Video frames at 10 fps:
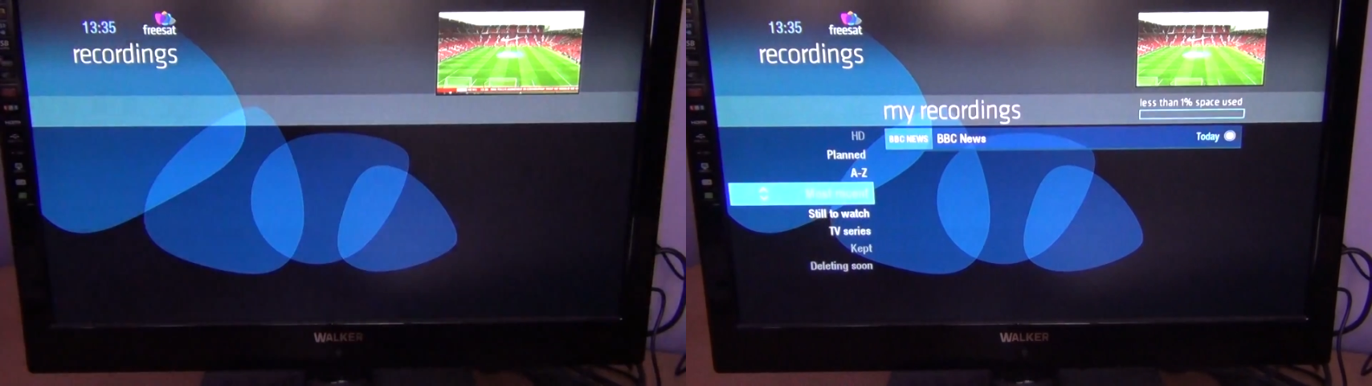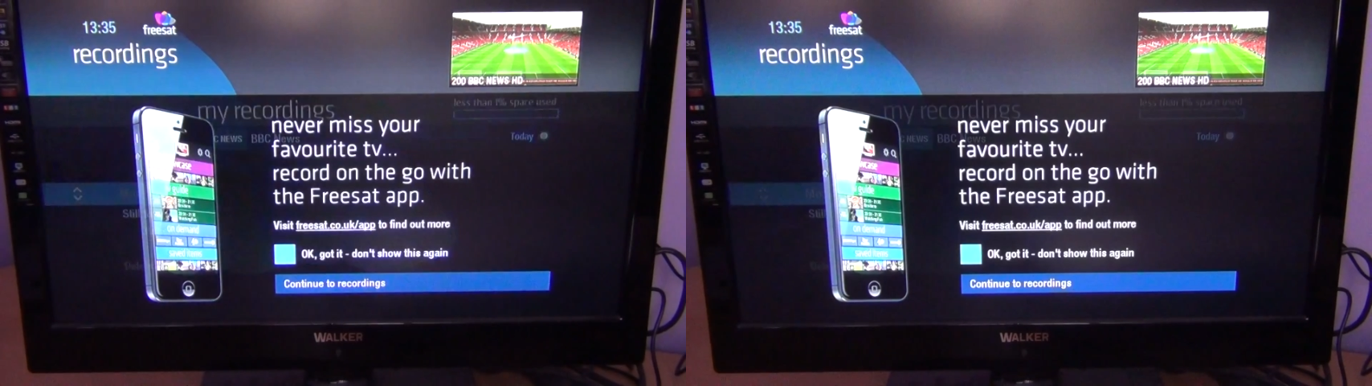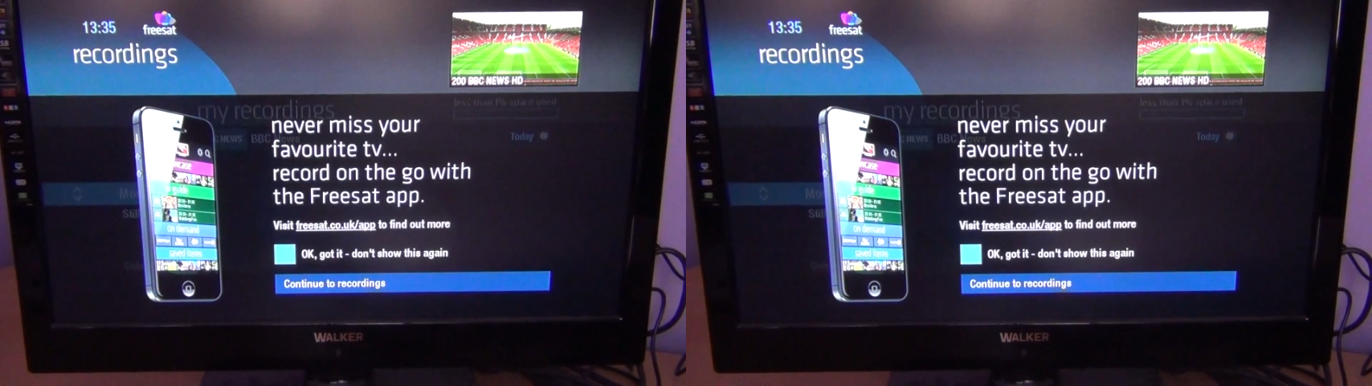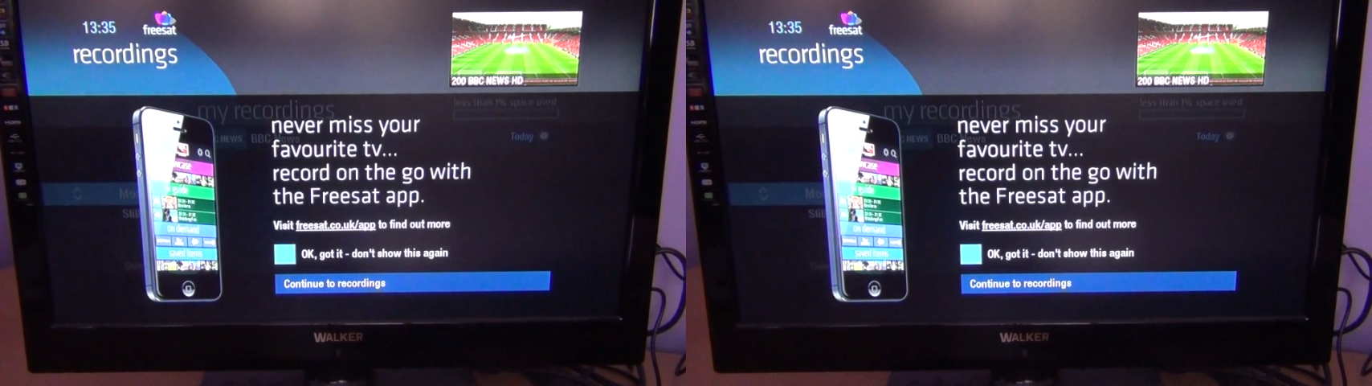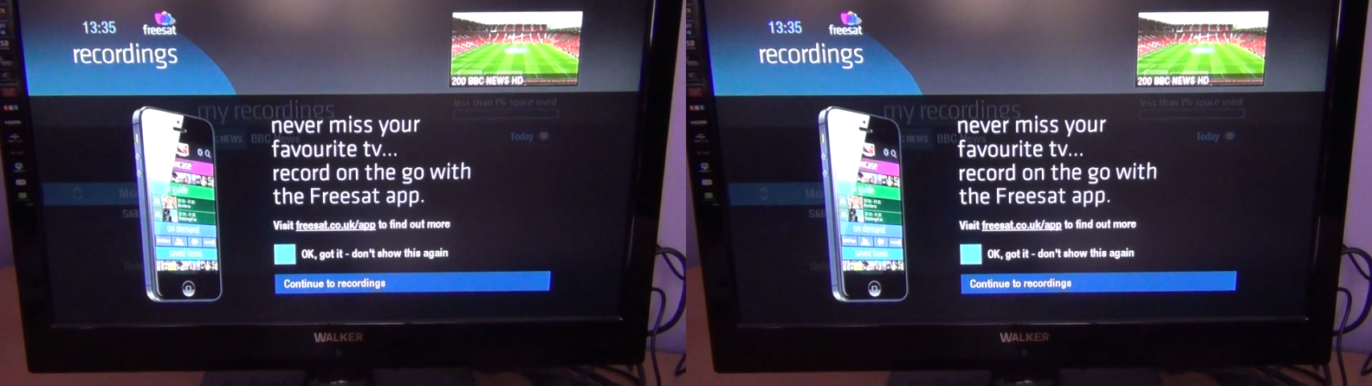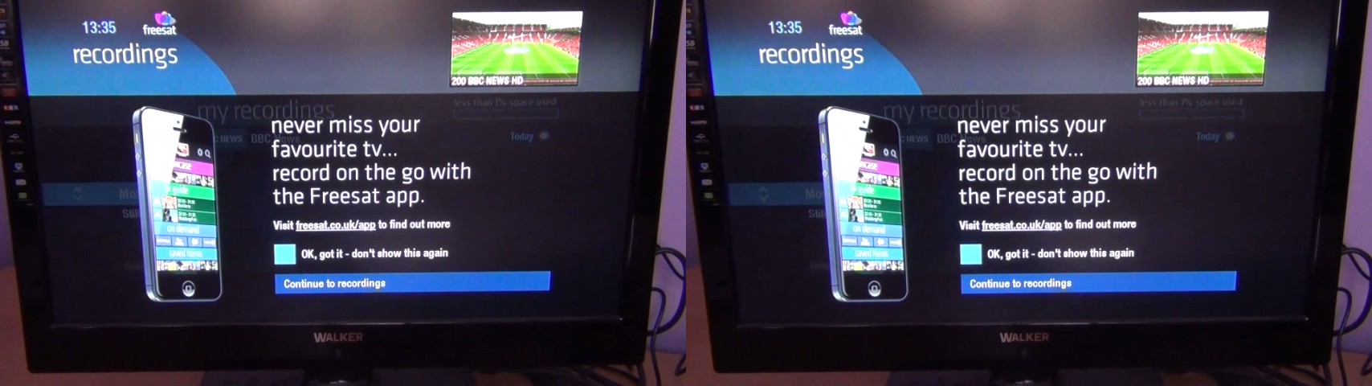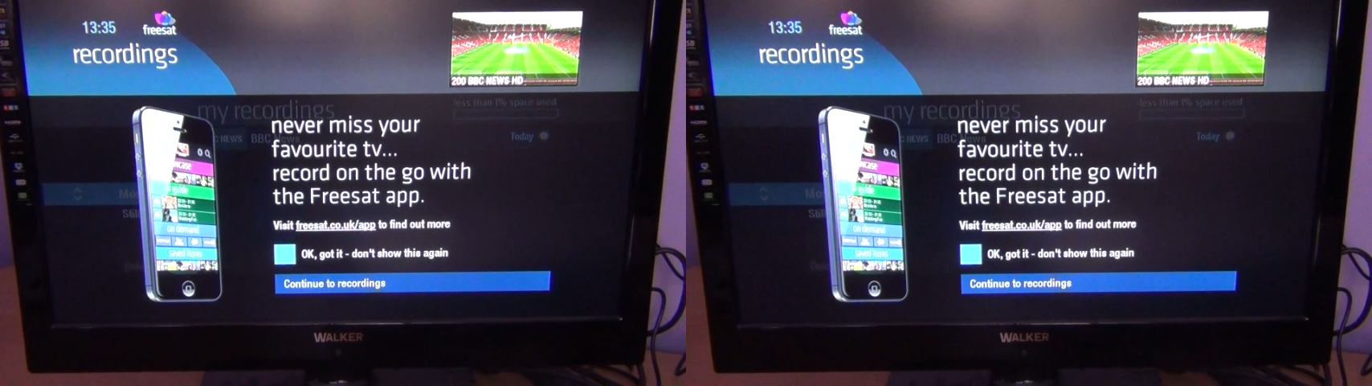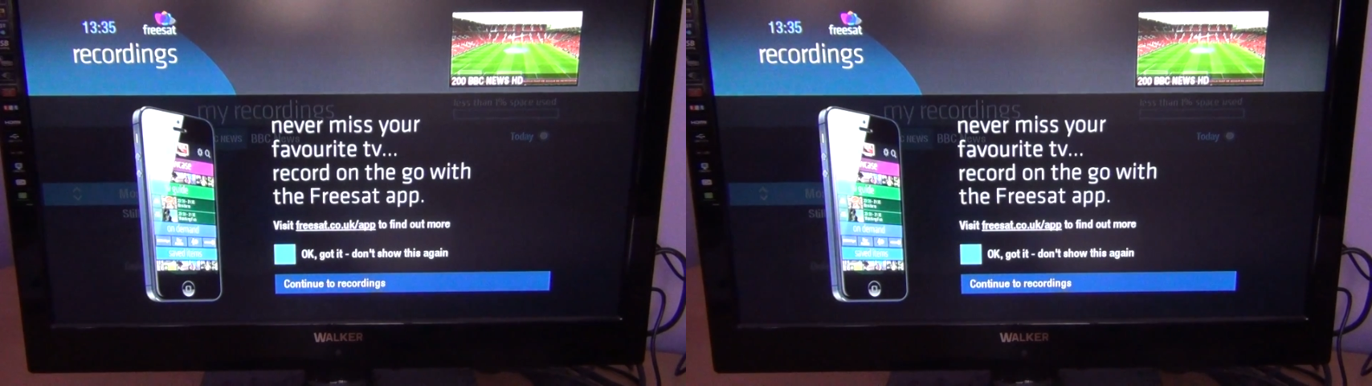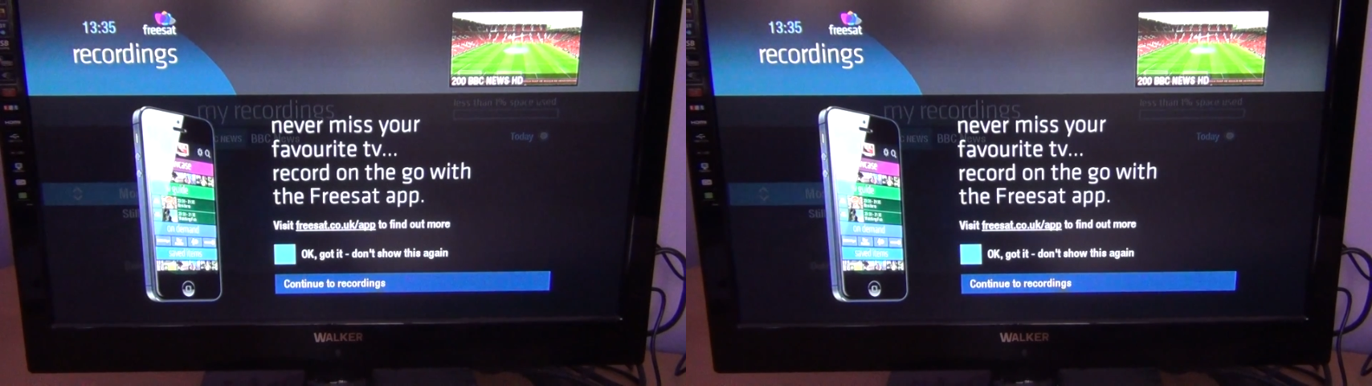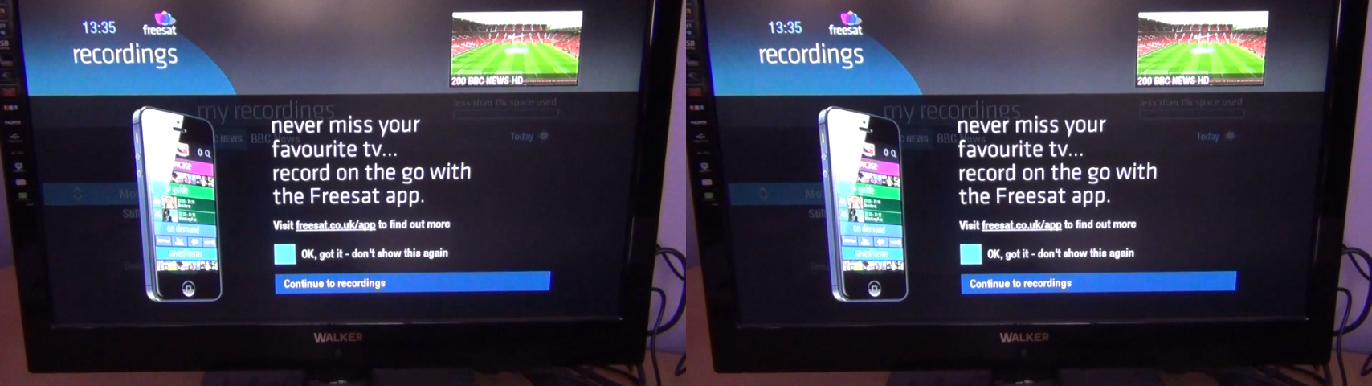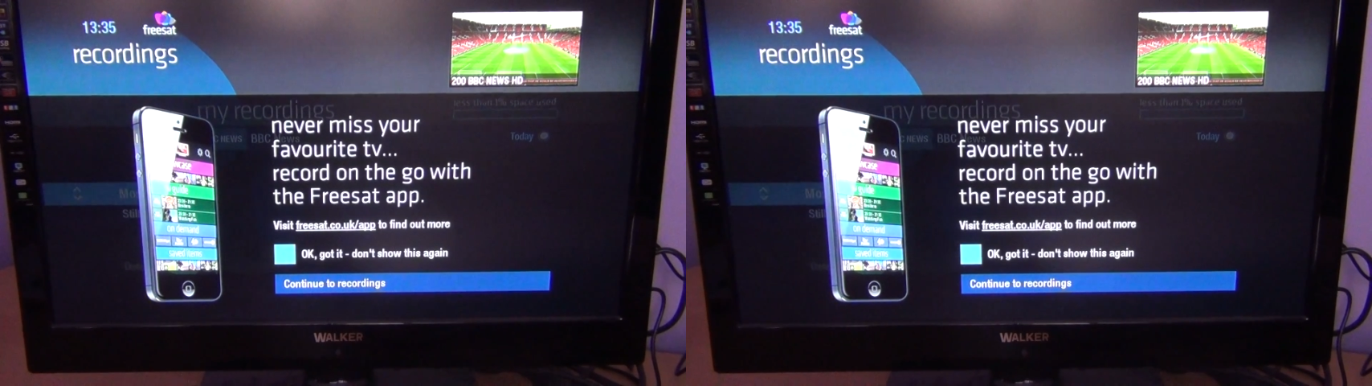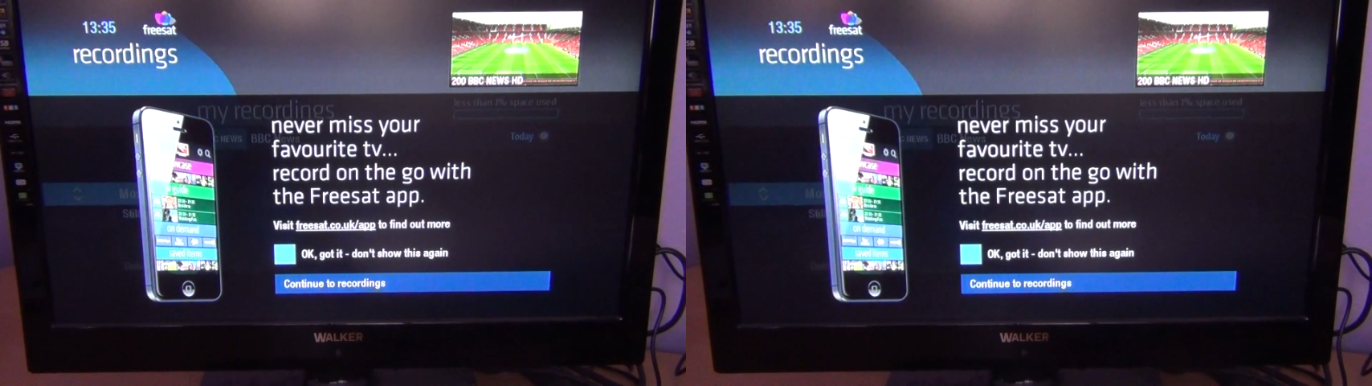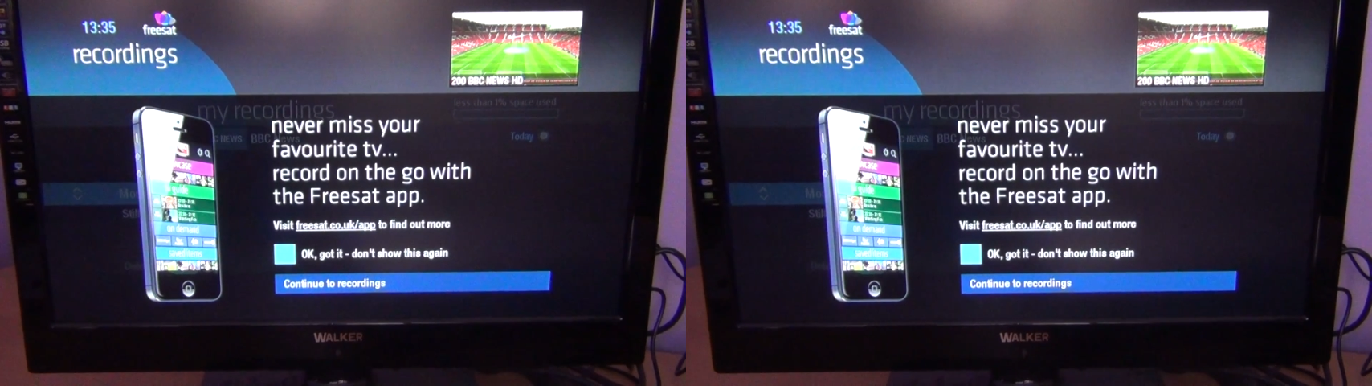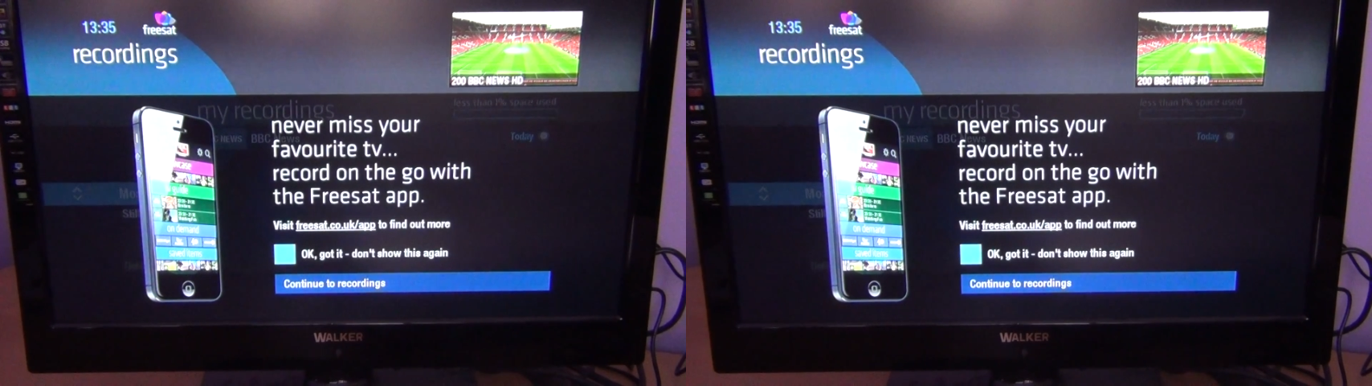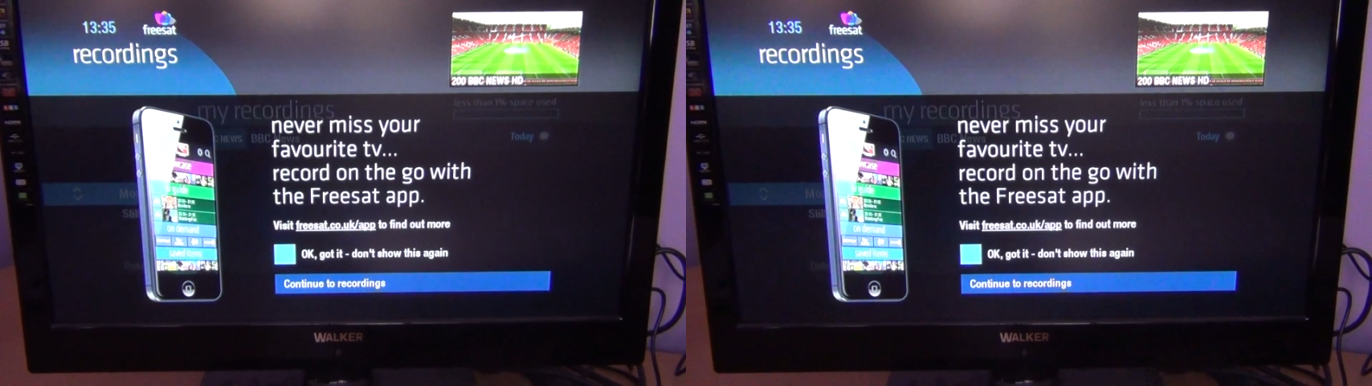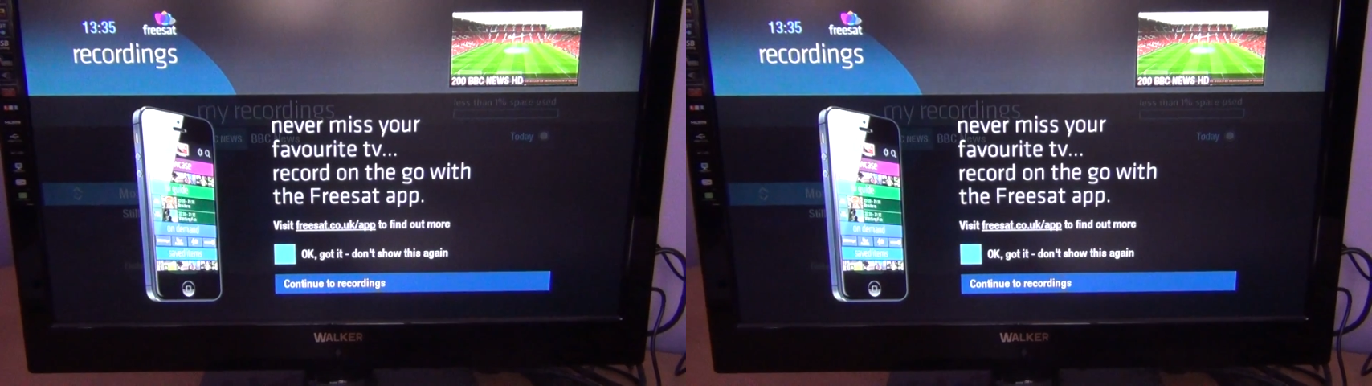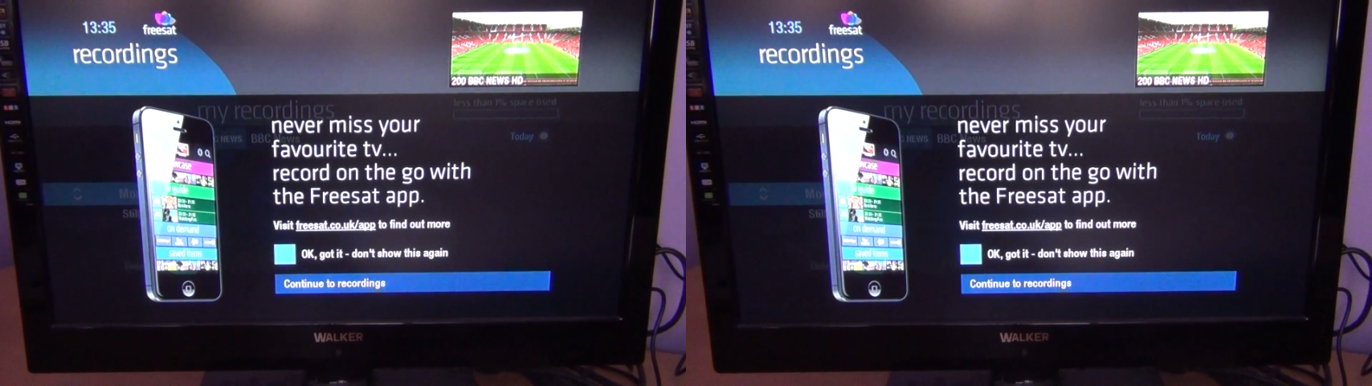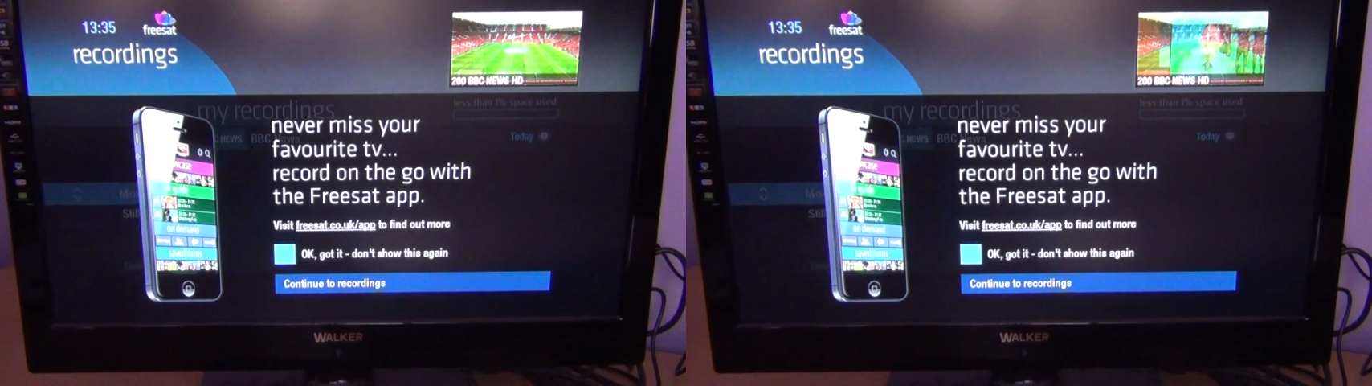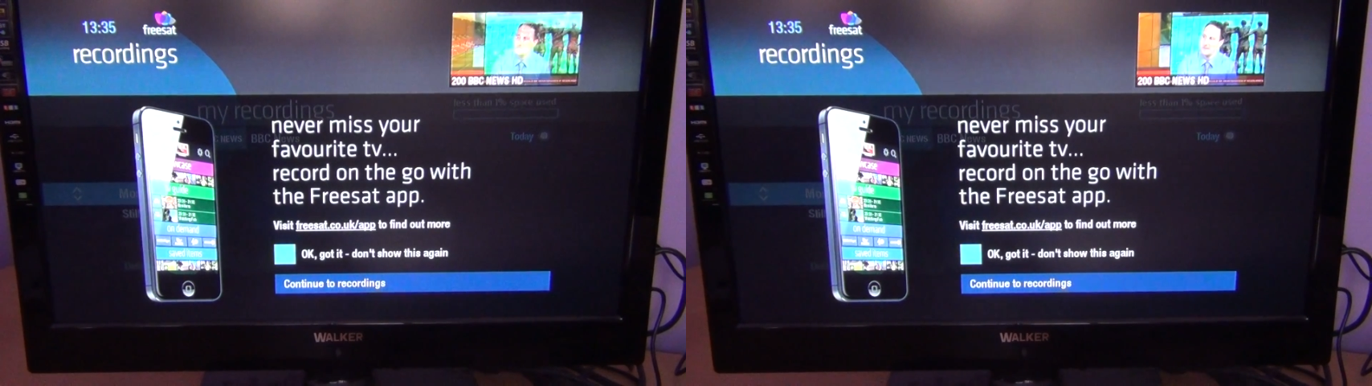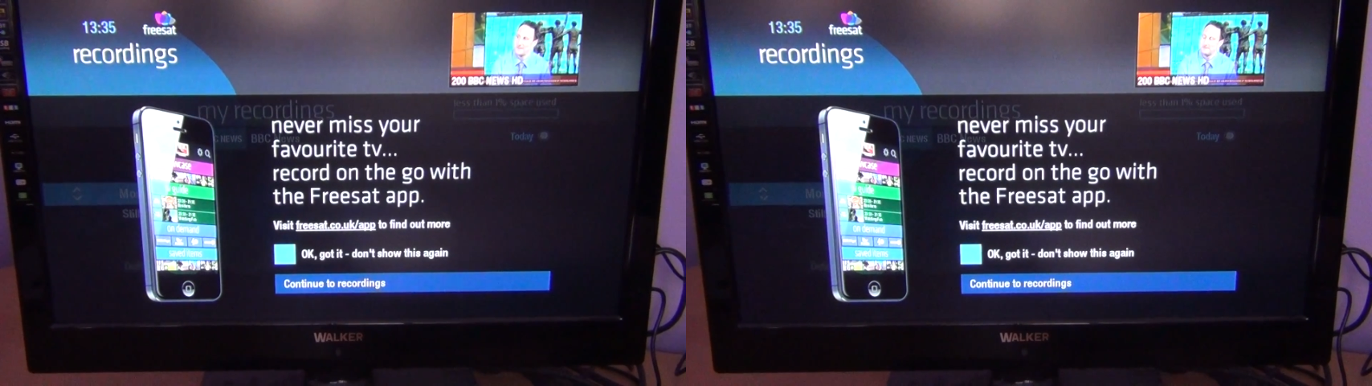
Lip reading: Nobody's mouth can be seen.